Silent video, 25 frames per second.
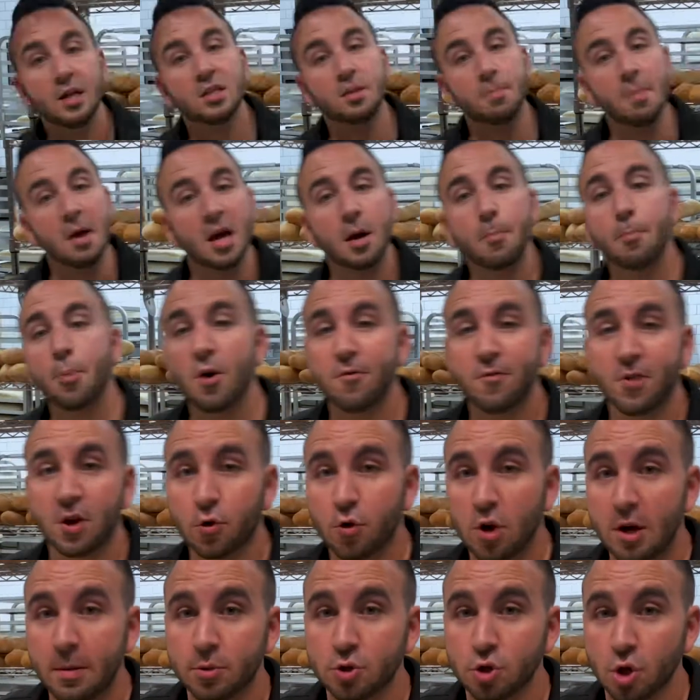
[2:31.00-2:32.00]
To make a perfect
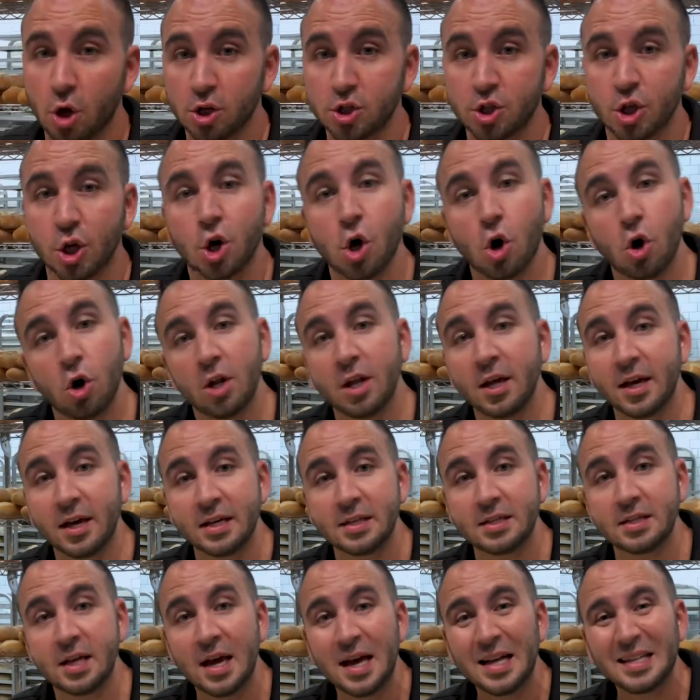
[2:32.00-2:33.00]
cream sauce, the goal
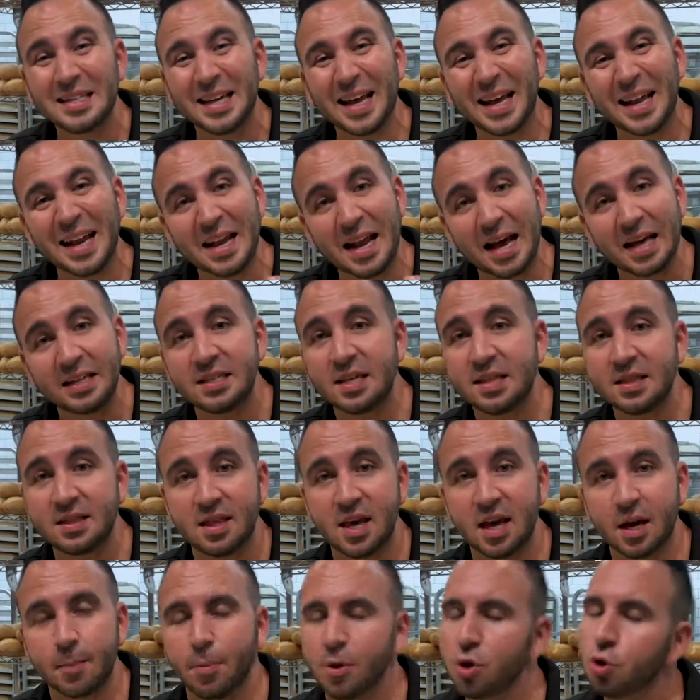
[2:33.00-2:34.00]
is to get it nice and
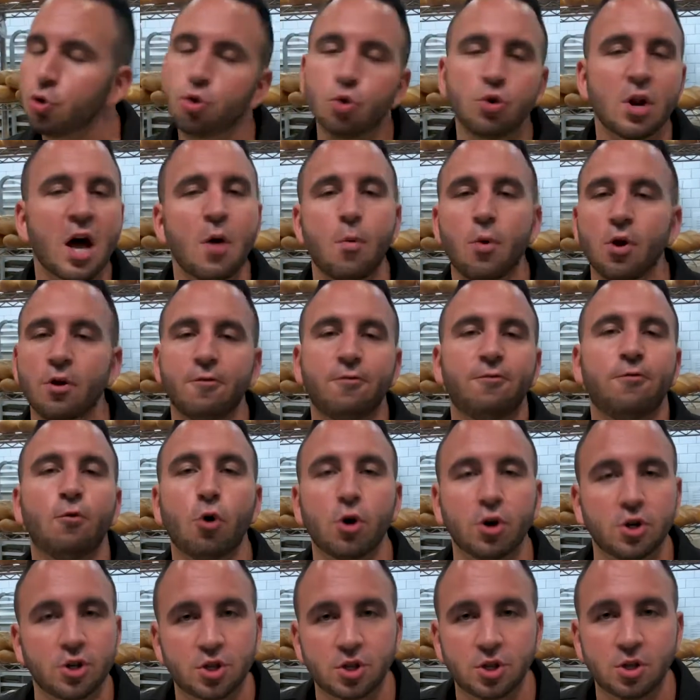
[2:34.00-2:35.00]
thick, but you do not want to
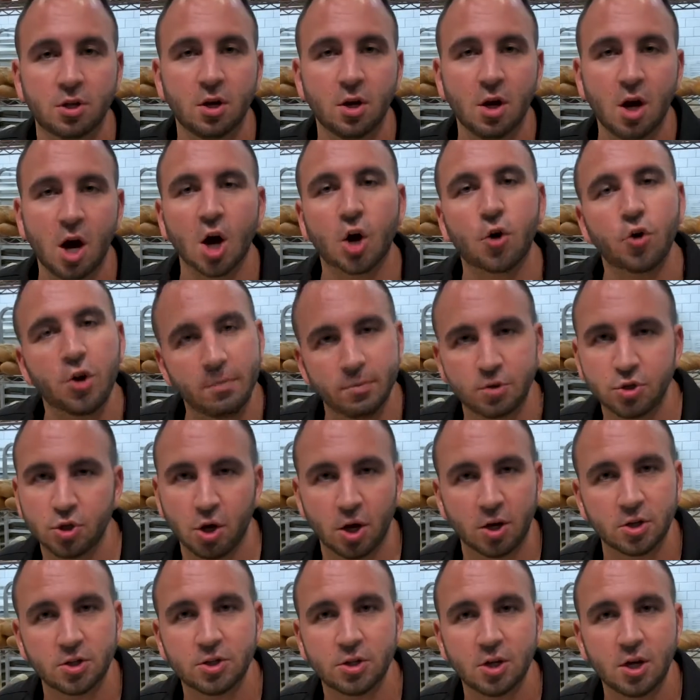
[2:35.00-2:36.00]
force a cream
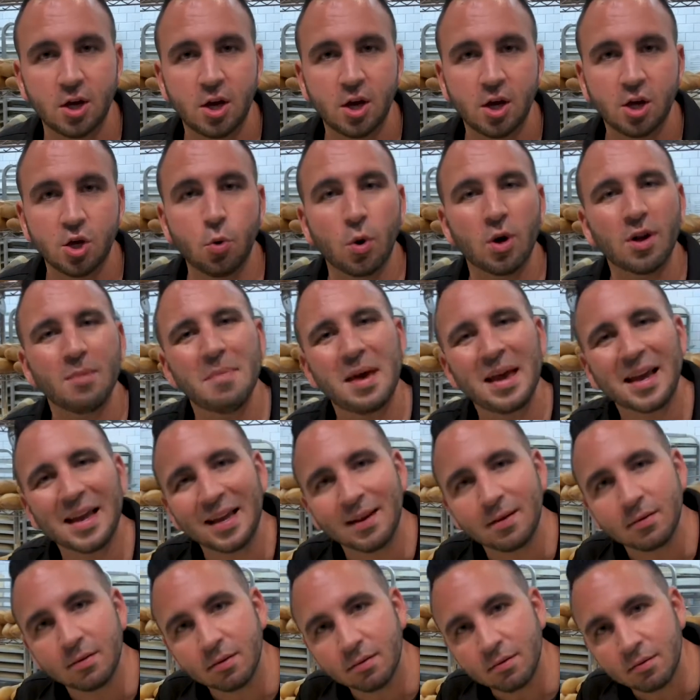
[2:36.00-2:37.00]
sauce. You want to make
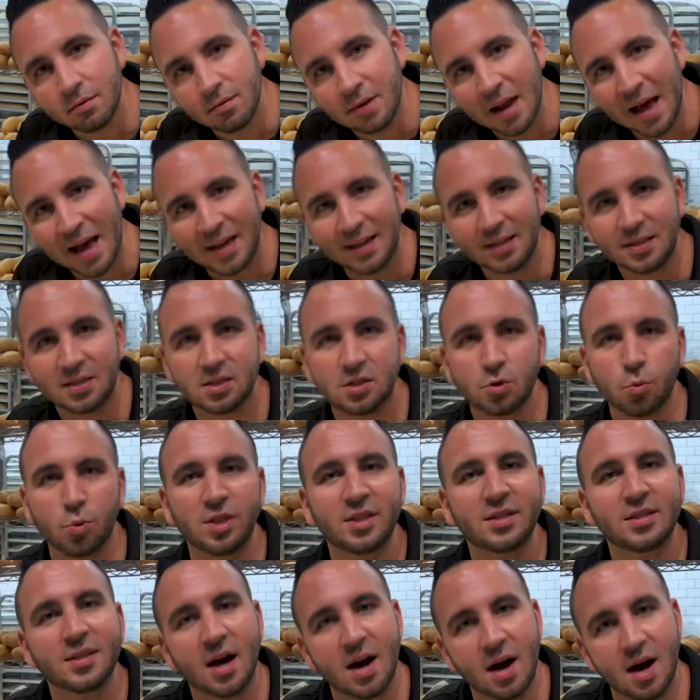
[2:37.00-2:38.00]
it nice
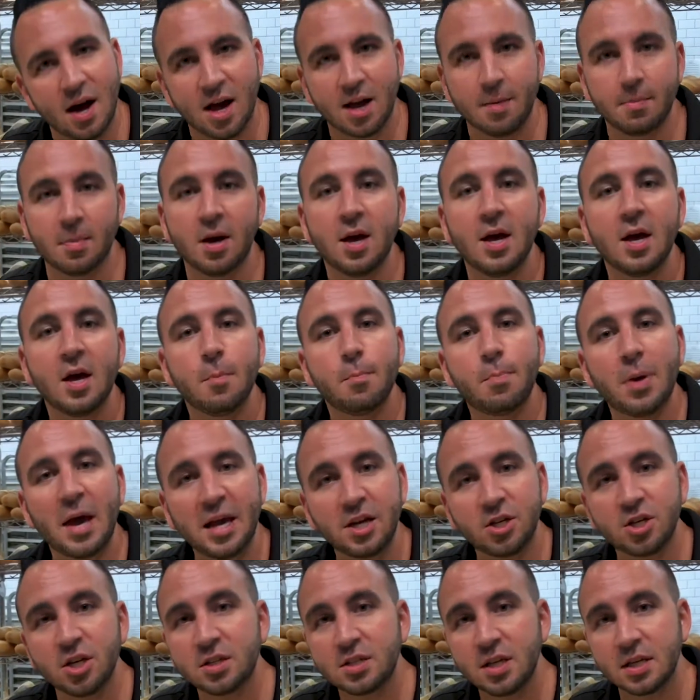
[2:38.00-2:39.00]
with time.
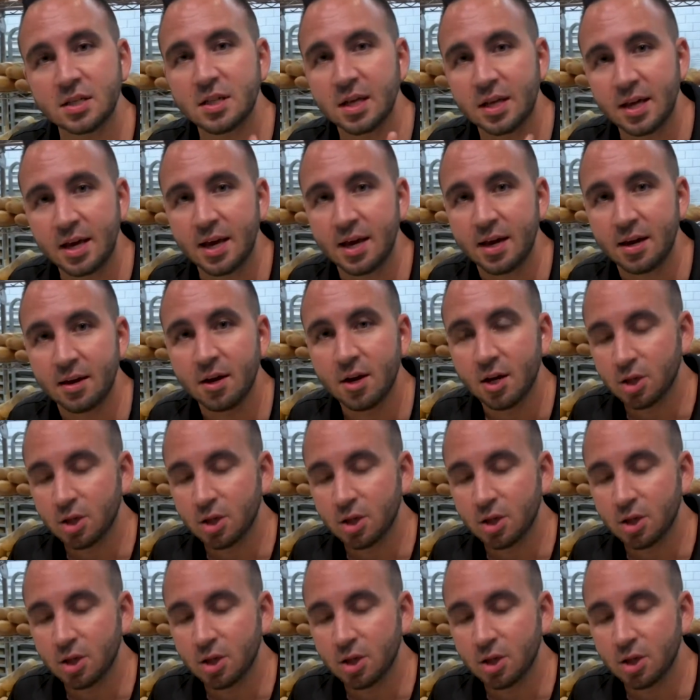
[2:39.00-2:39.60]
Patience is the key.